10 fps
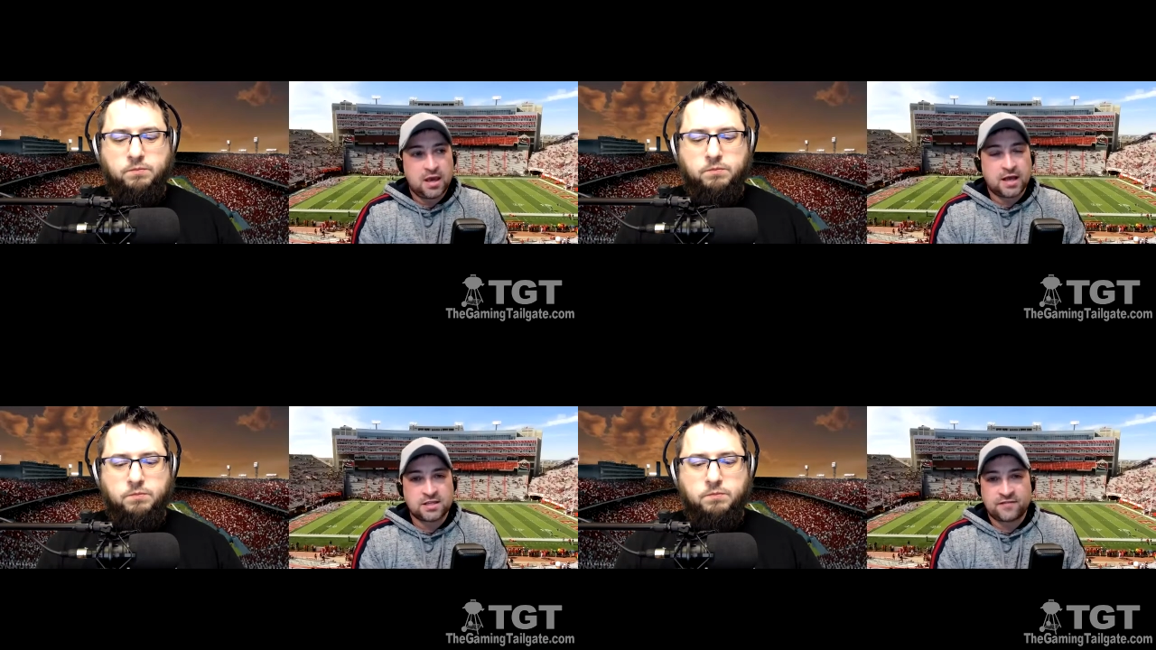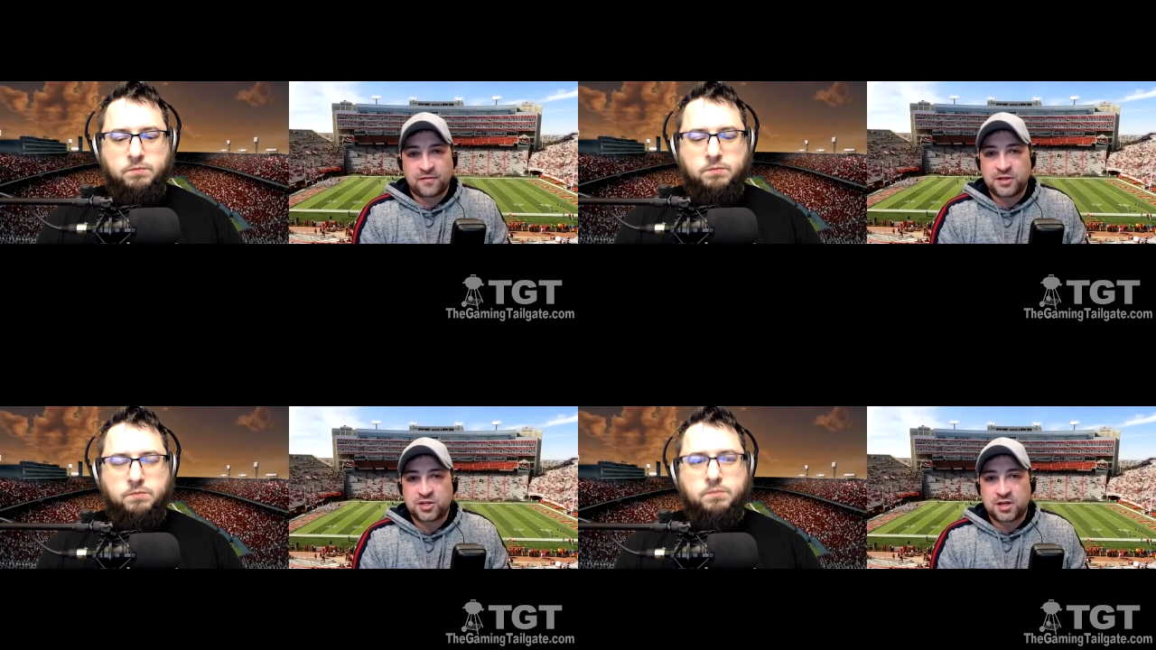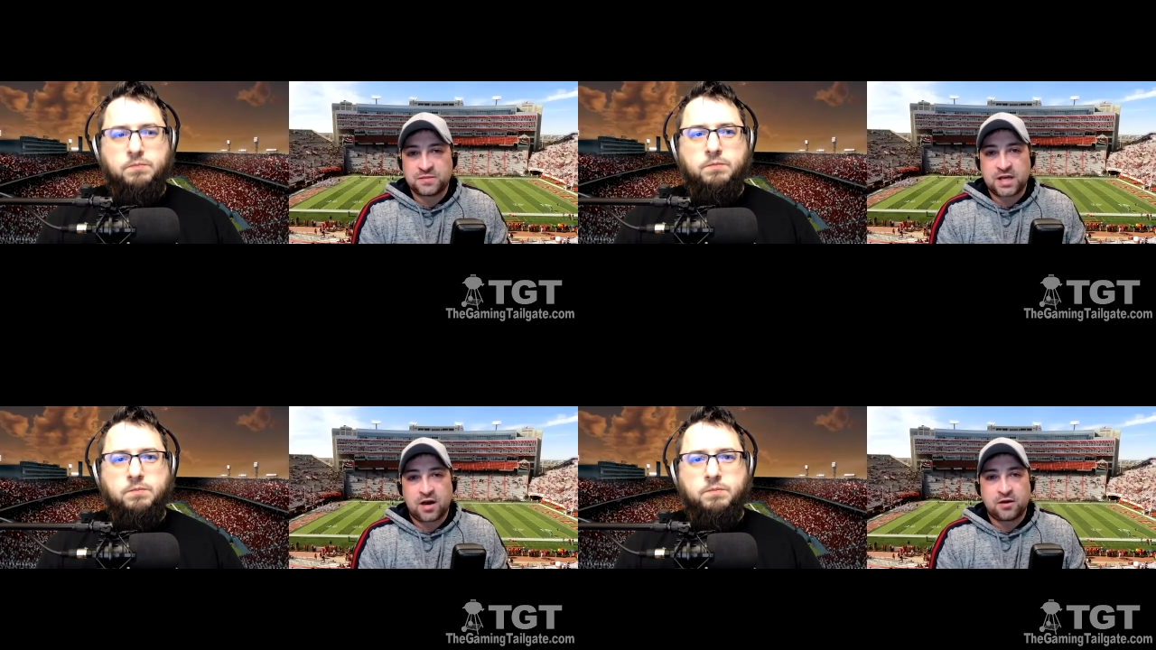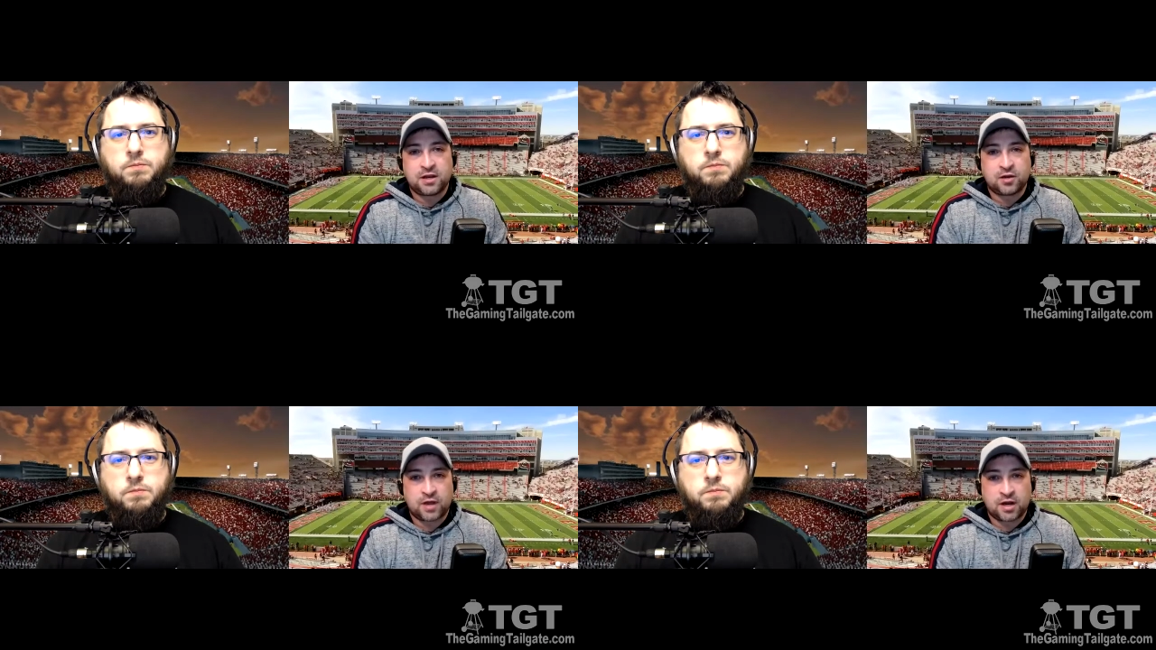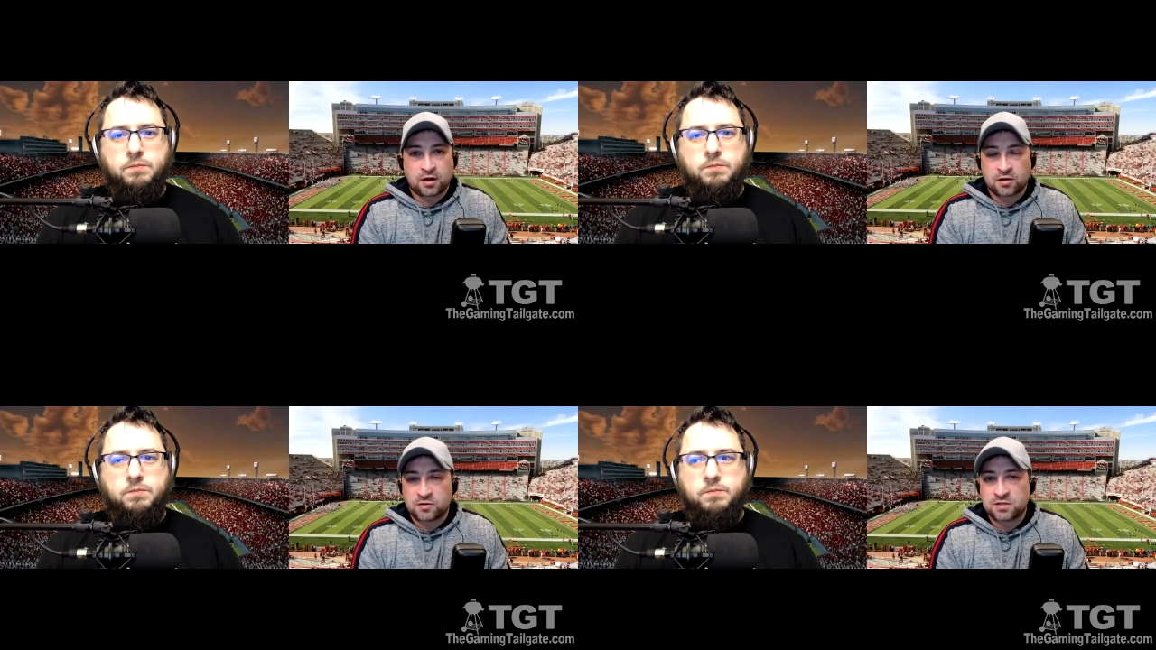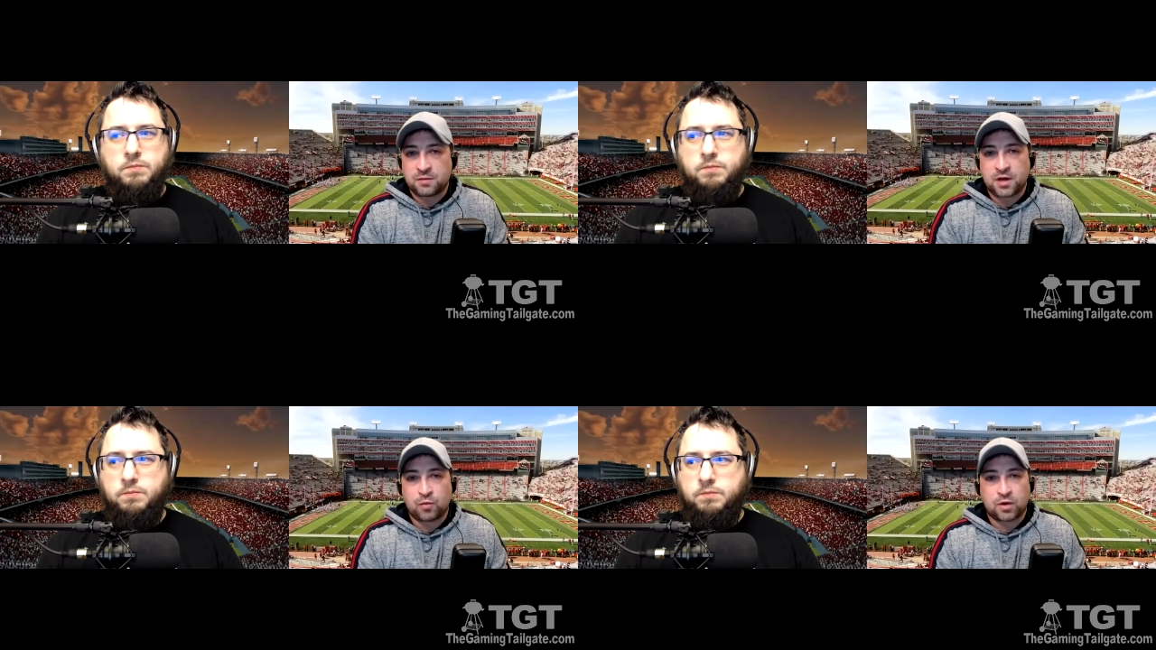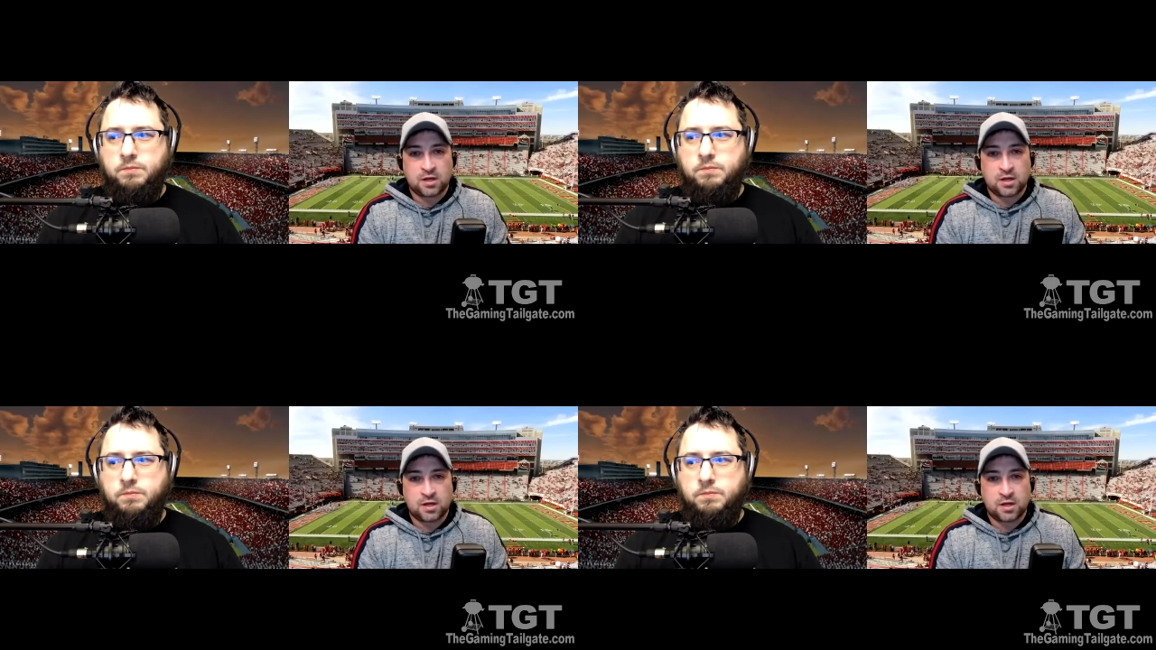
Speaker 1: As information comes out and great articles come out, we're